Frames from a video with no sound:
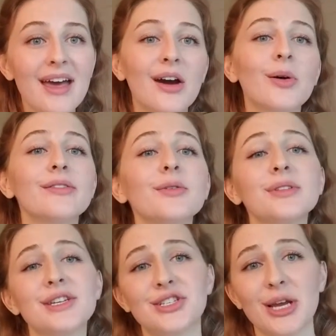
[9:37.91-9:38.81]
However, with
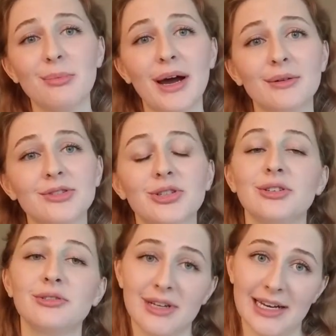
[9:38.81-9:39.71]
the J-pouch,
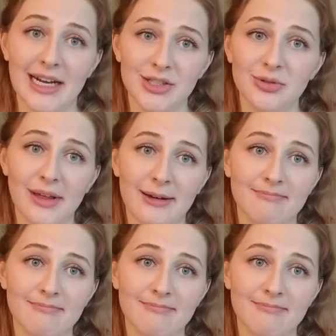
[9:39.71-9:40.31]
you cannot do that.